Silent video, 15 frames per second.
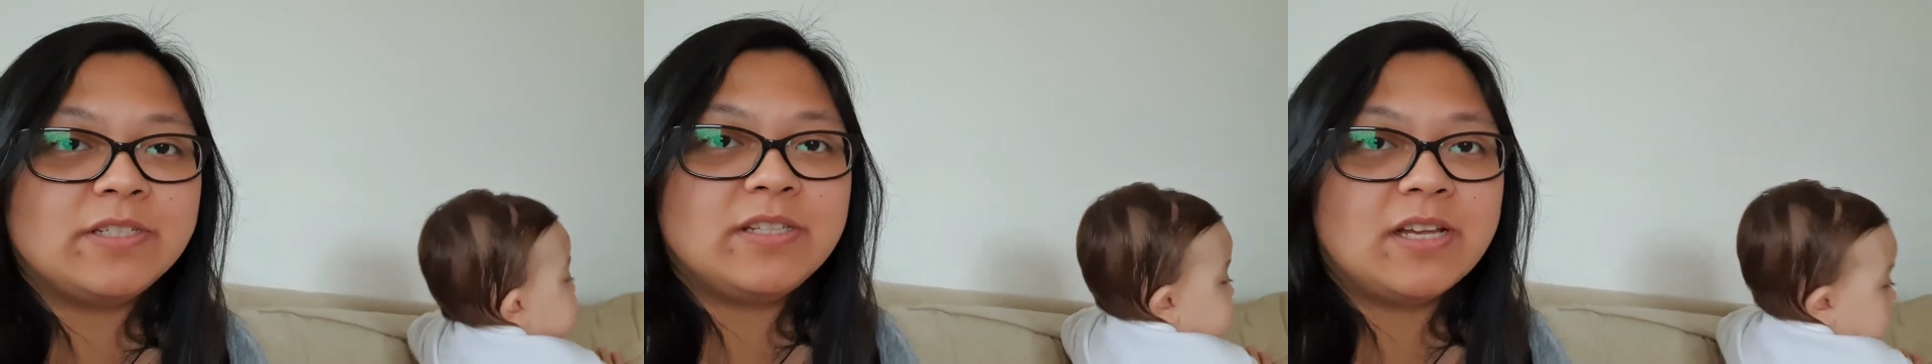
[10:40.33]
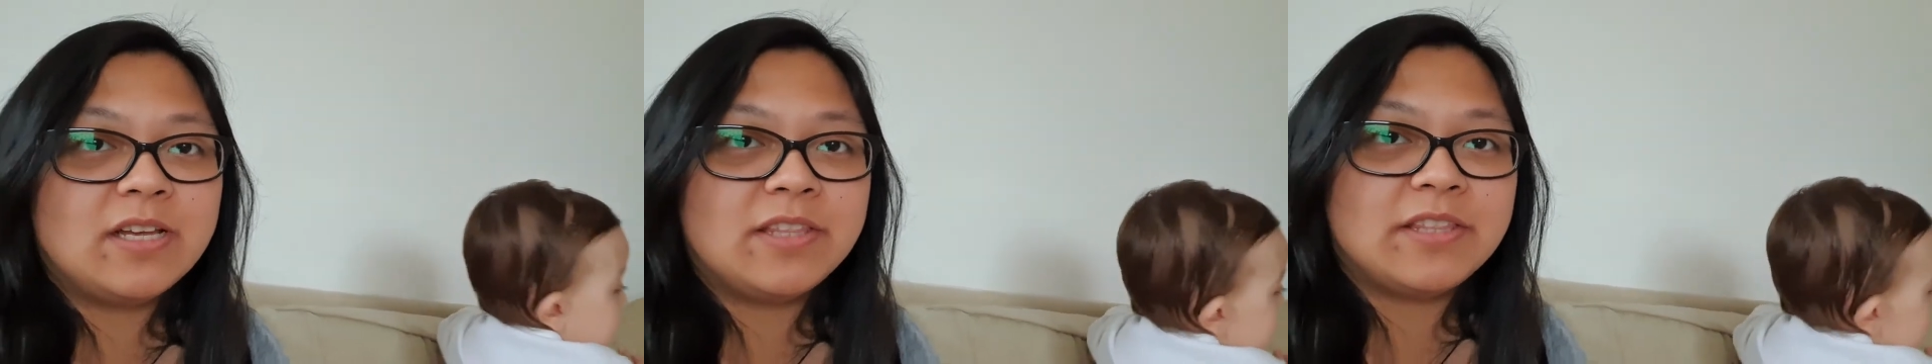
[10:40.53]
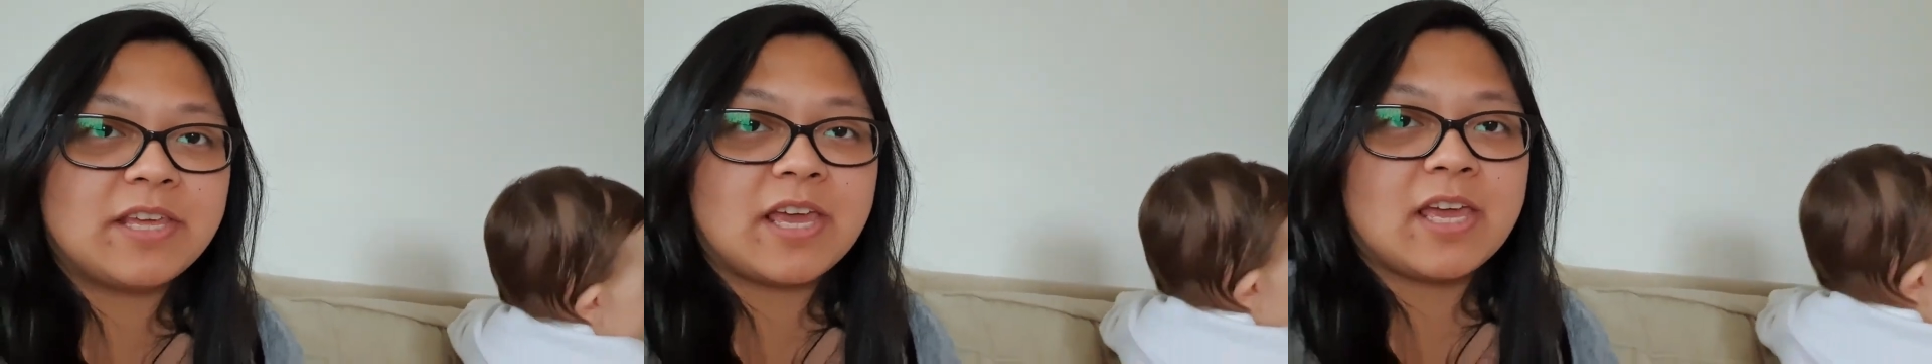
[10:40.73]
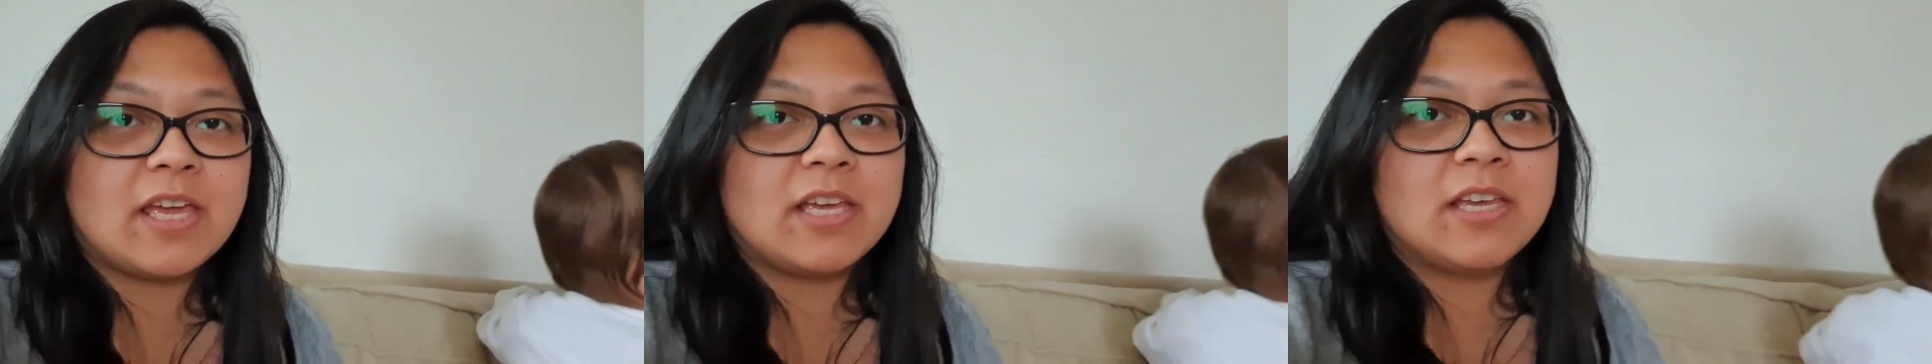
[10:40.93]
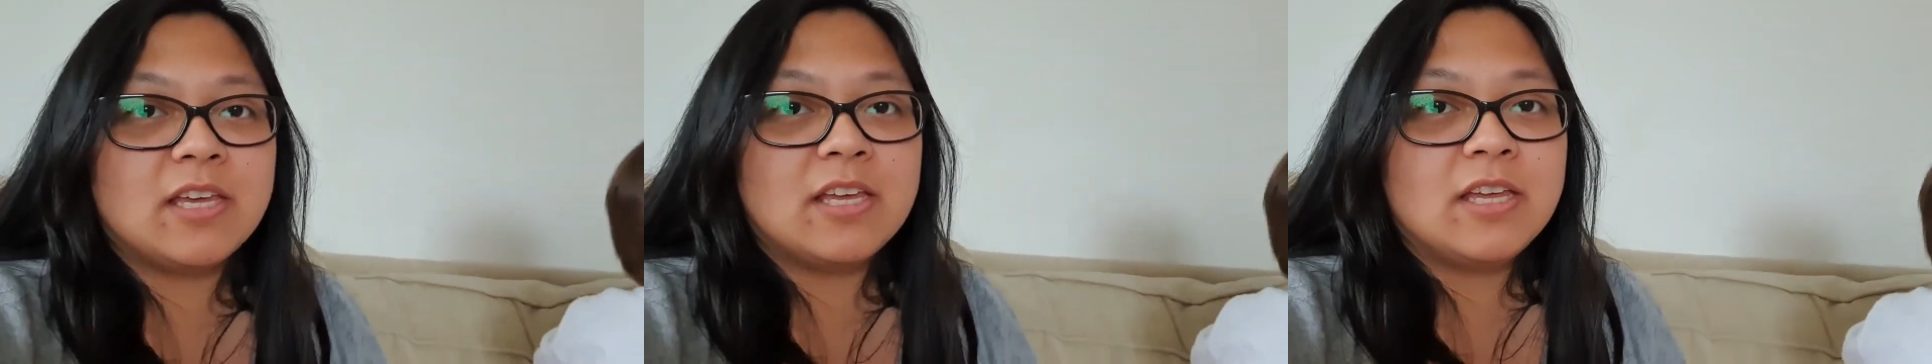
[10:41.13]

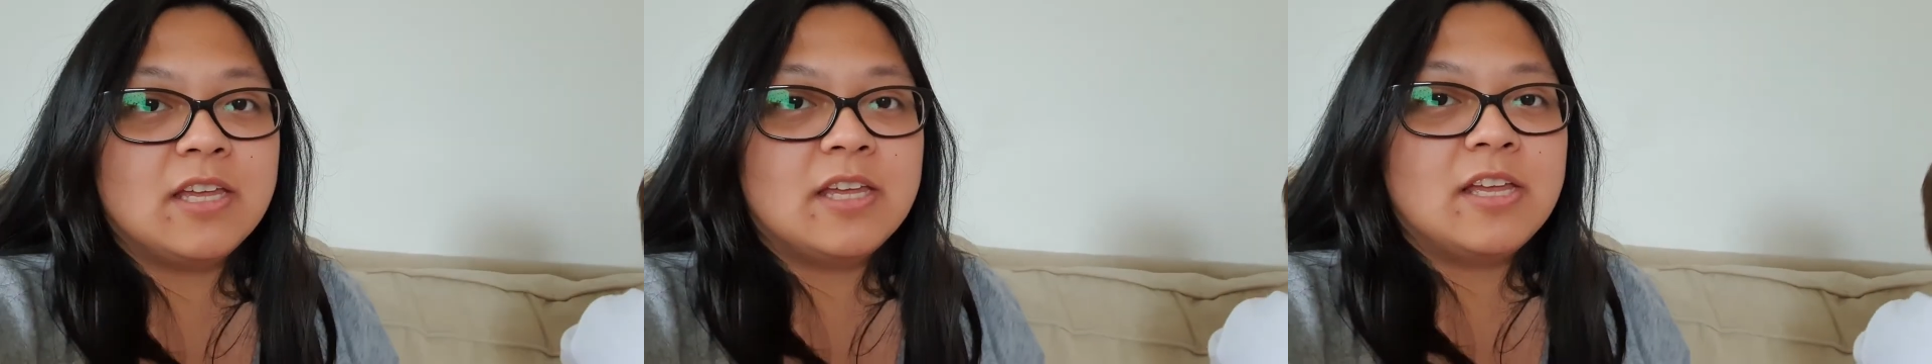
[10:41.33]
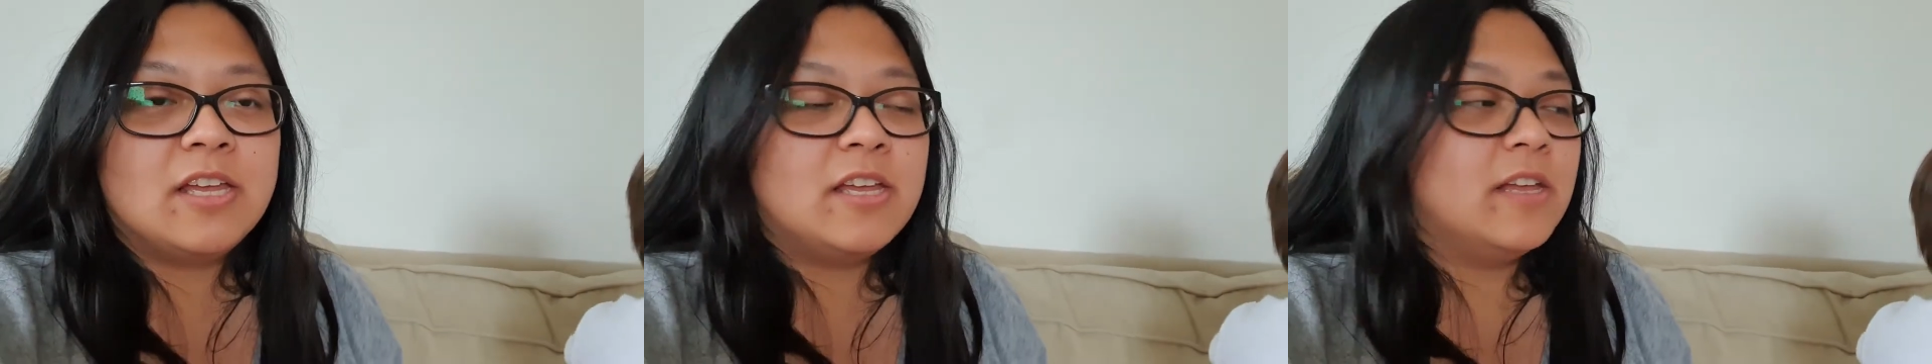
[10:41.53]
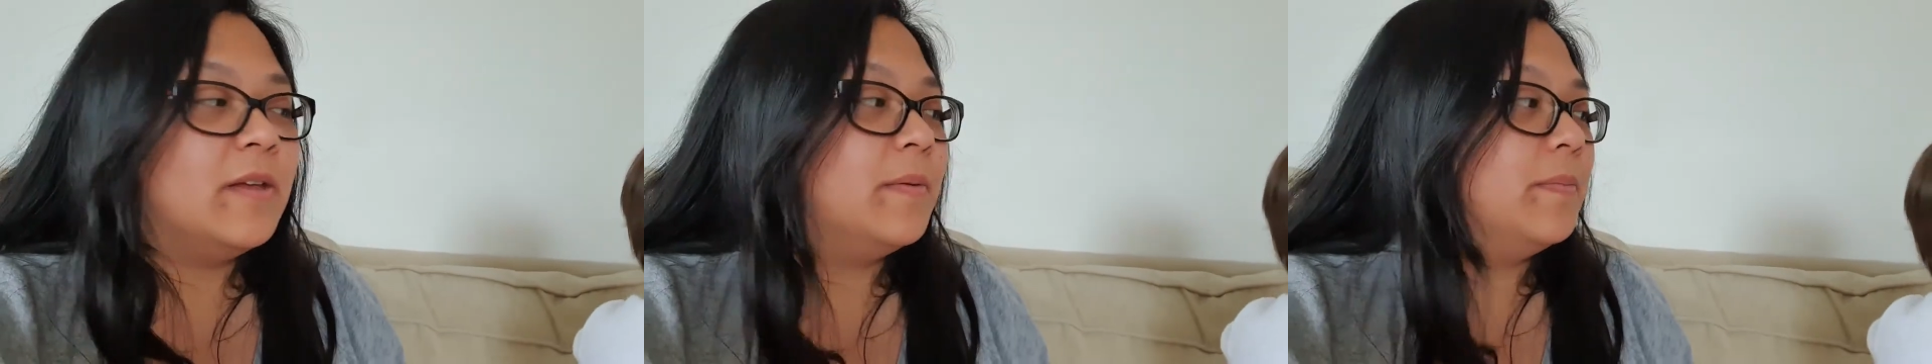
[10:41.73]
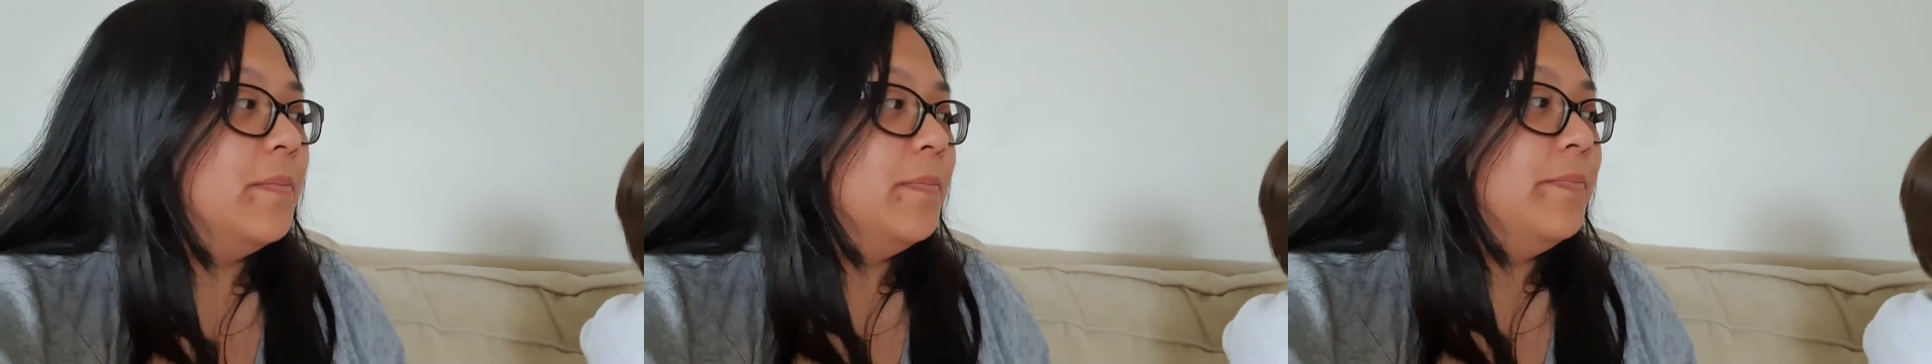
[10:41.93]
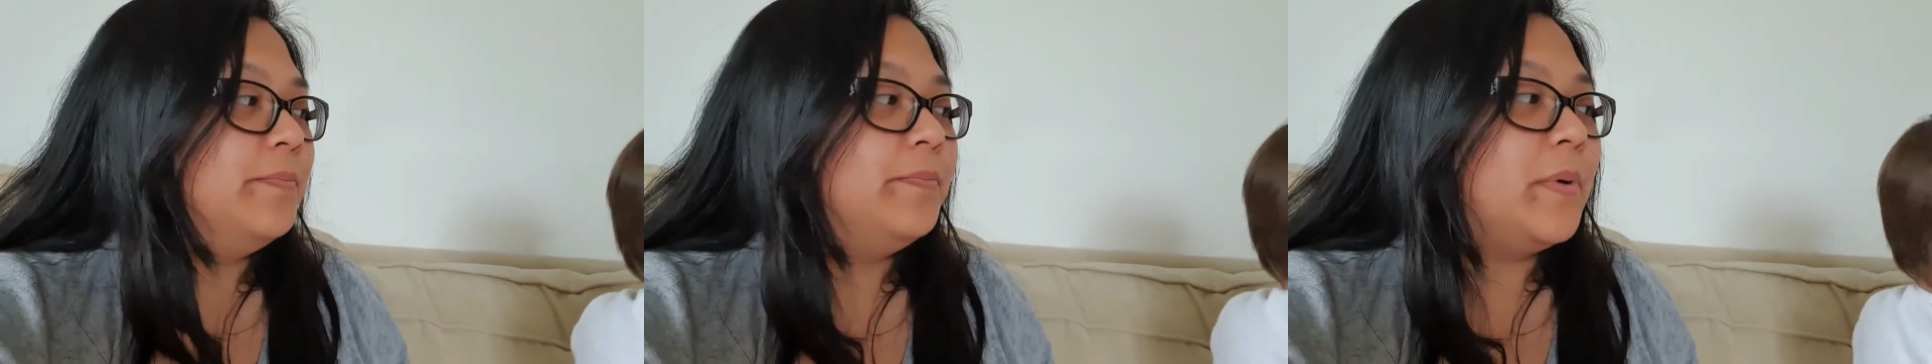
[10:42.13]
nothing
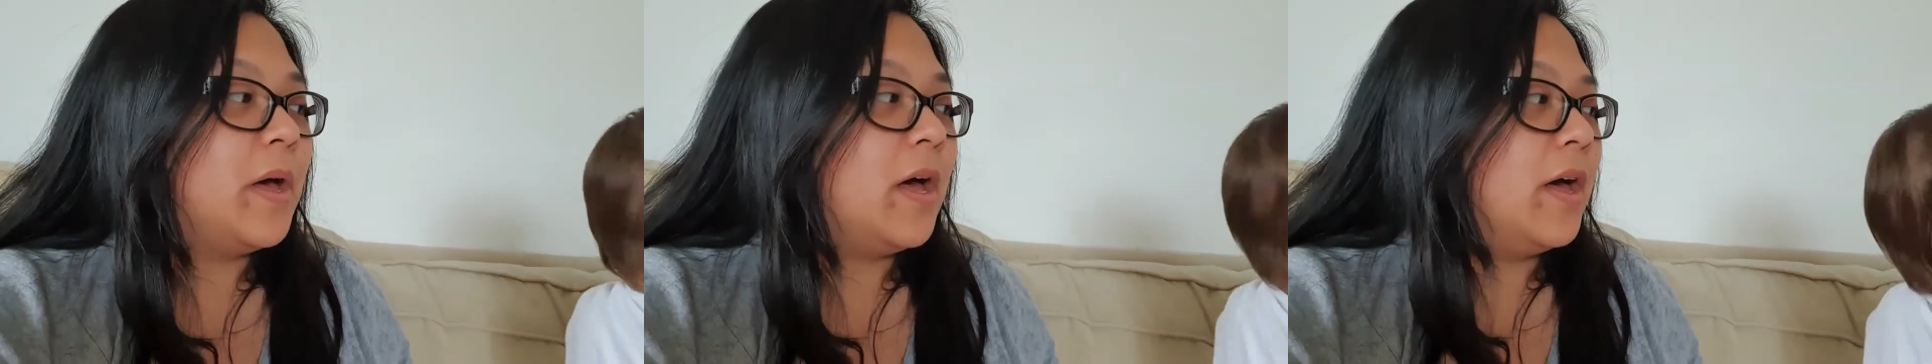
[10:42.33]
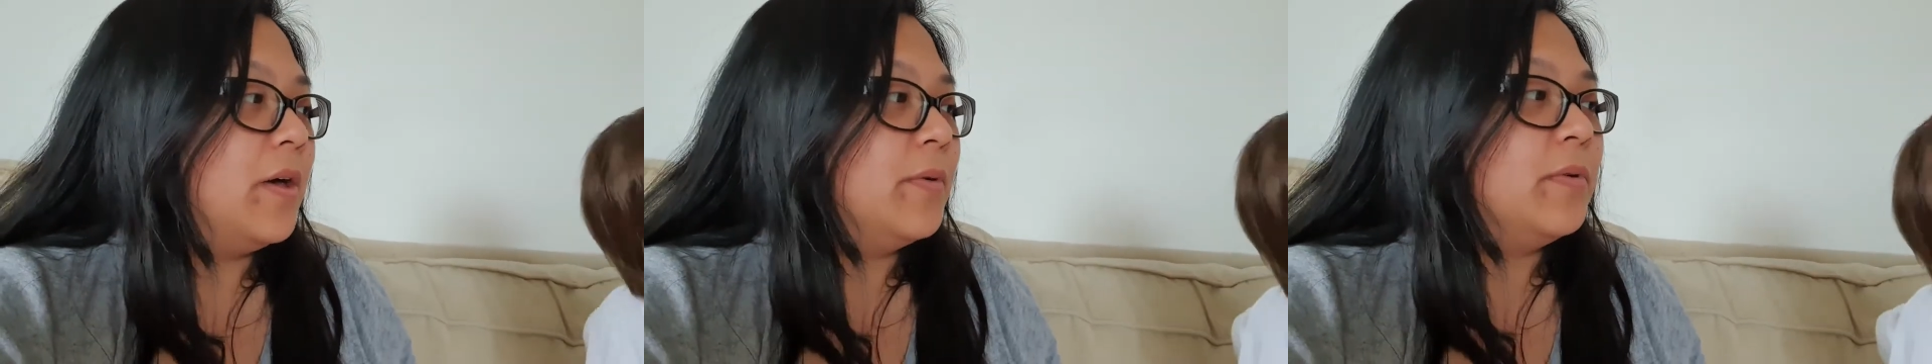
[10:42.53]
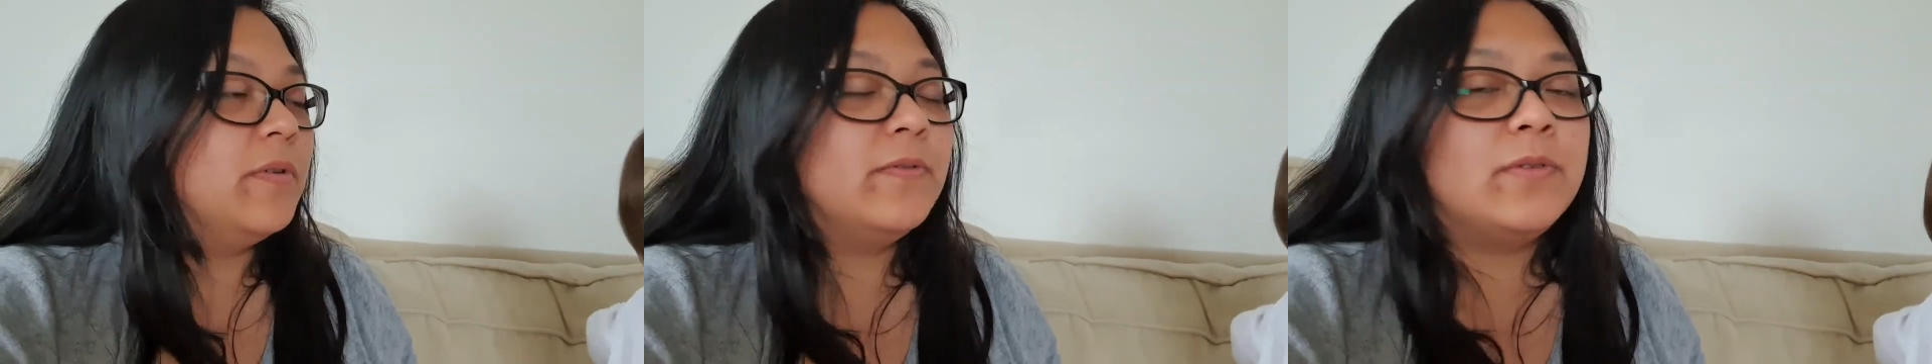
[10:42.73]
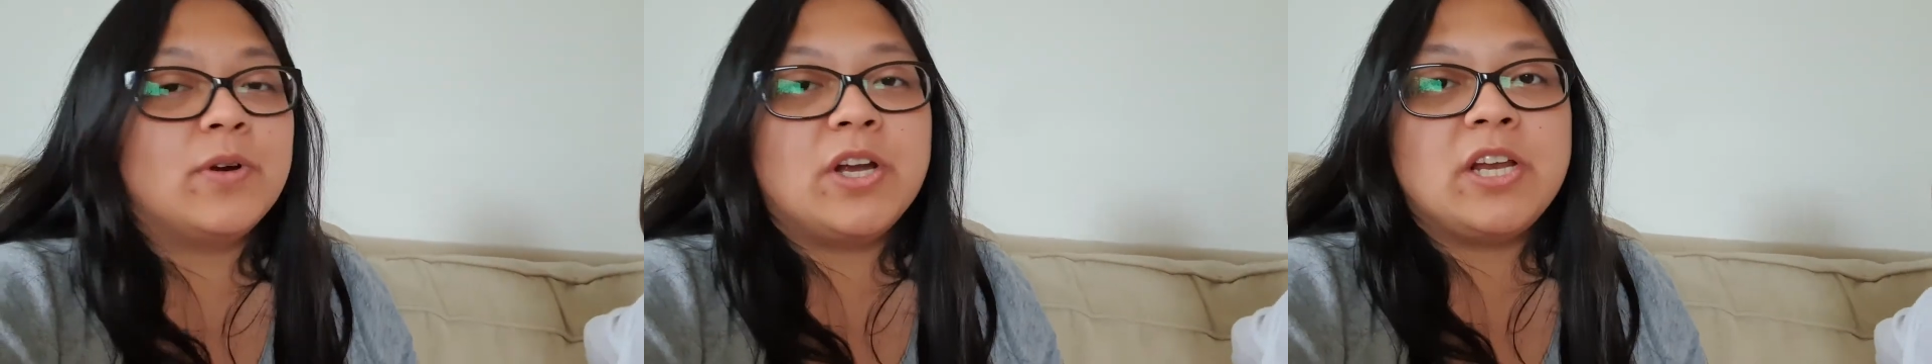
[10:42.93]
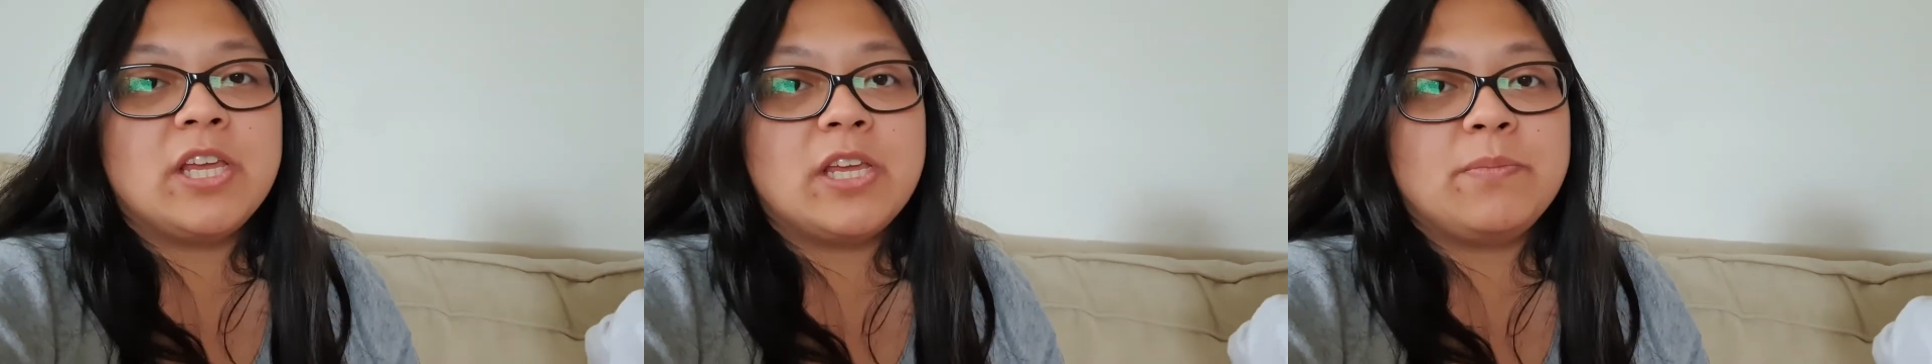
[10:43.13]
but we've already